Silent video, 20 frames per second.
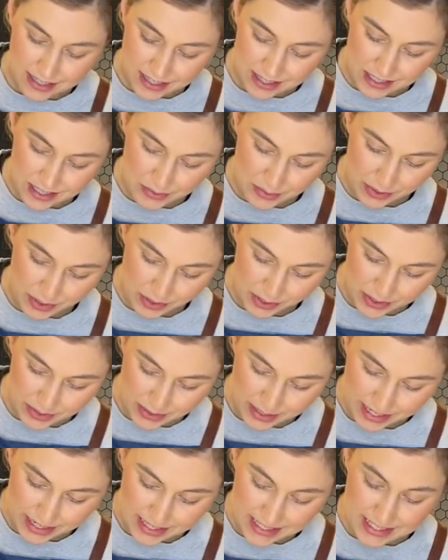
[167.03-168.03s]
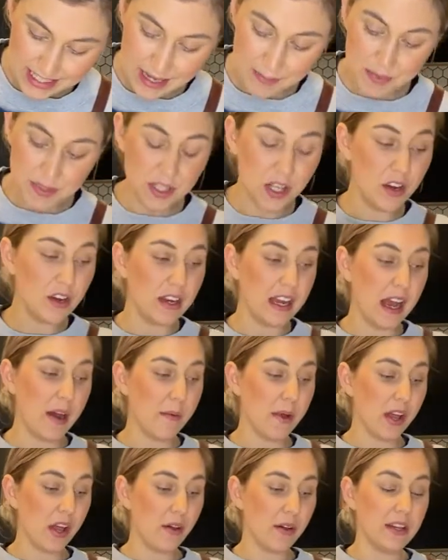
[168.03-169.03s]
So we'll go to our next step. So now
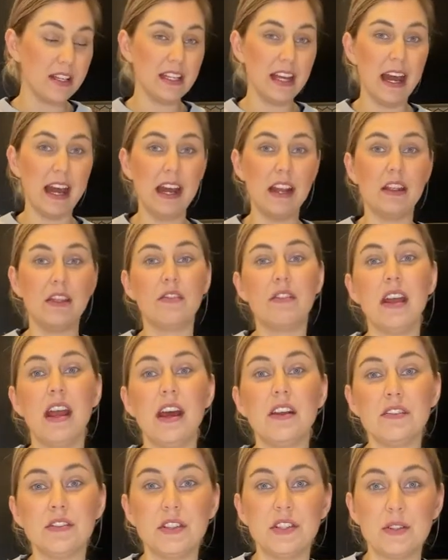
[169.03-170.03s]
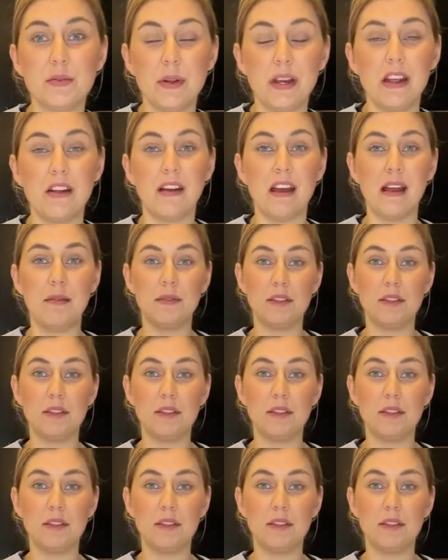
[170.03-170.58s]
we're going to add 320 grams